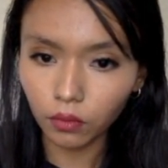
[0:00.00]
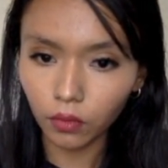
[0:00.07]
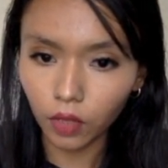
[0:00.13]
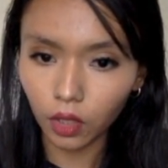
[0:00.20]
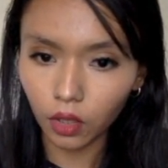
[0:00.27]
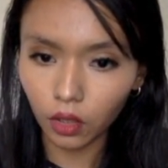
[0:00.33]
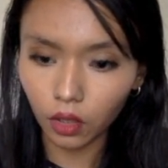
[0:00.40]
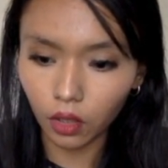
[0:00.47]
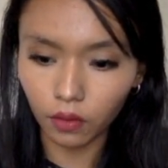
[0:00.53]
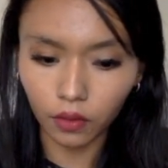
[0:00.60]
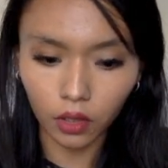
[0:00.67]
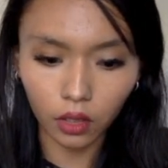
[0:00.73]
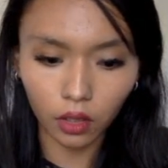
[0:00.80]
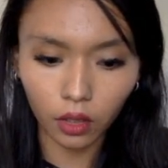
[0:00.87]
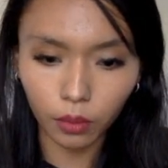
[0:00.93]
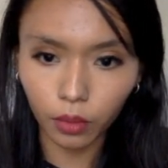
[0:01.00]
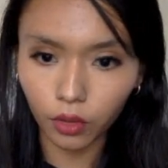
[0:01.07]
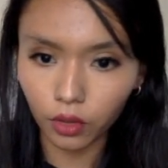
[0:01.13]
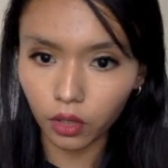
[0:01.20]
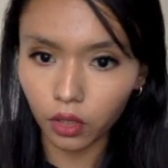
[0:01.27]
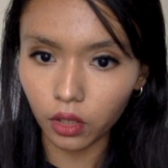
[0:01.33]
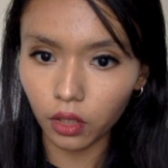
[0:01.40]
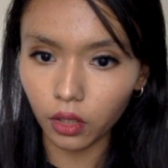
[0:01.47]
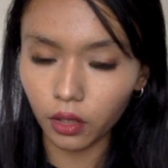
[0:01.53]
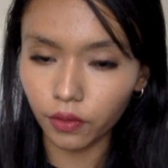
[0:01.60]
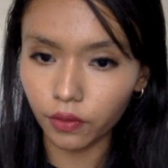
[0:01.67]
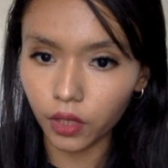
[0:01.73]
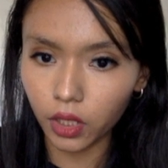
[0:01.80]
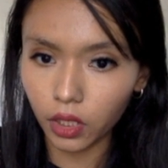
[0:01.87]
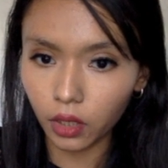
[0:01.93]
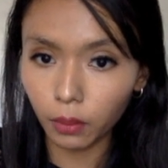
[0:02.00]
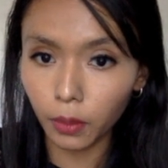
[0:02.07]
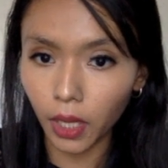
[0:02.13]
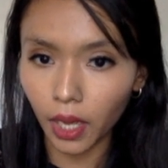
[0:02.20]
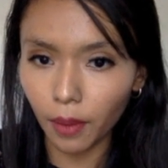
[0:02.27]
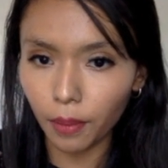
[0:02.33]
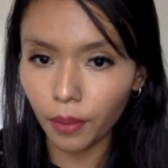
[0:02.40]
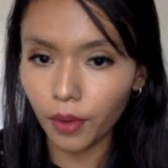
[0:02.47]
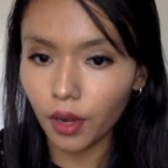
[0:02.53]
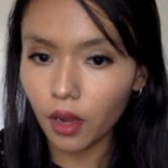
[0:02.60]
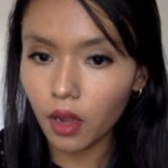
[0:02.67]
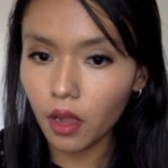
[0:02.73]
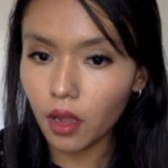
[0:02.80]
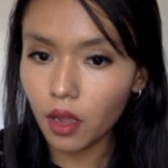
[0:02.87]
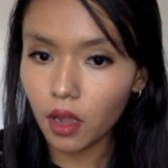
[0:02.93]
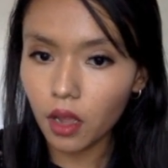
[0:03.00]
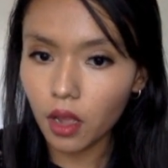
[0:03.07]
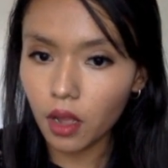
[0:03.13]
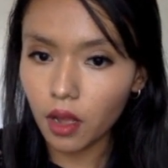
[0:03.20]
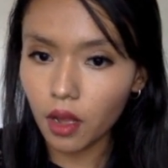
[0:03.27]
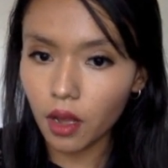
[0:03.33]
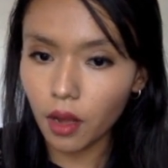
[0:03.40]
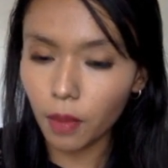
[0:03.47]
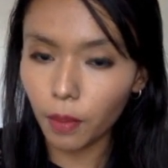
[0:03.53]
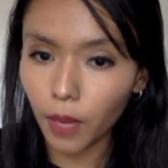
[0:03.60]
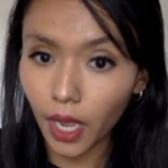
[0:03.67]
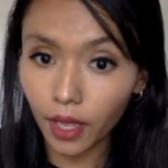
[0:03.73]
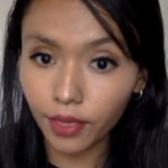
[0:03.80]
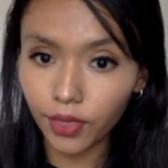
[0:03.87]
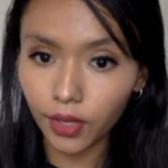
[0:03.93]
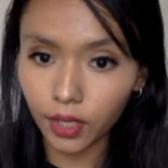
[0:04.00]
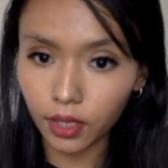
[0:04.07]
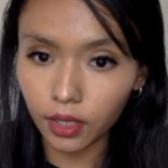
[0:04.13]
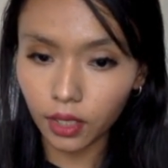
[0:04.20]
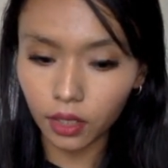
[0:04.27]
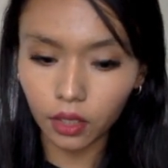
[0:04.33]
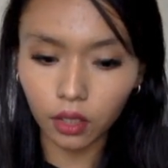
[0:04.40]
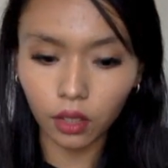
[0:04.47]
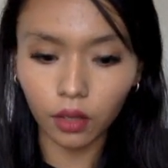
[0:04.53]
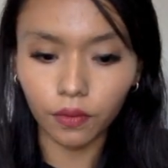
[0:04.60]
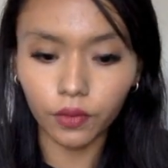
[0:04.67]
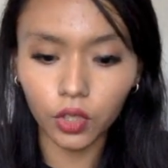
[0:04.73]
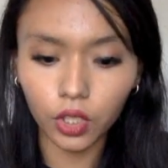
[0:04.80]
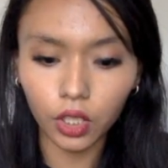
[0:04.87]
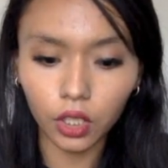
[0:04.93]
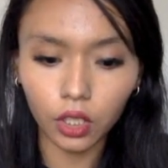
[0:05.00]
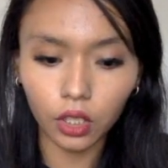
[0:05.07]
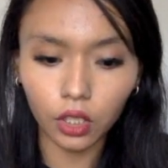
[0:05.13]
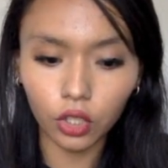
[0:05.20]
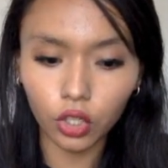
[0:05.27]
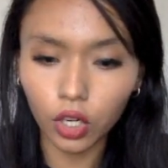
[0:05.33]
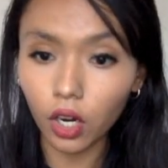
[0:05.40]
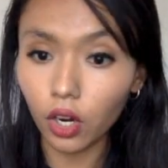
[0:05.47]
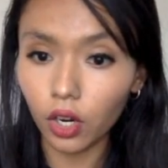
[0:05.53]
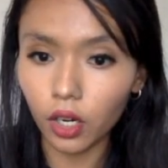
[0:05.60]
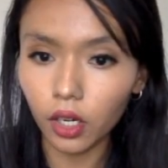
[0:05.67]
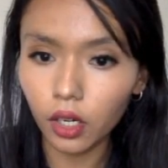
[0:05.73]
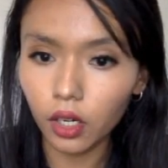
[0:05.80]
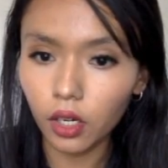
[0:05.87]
we have a typo here. If t map um, at the index of t char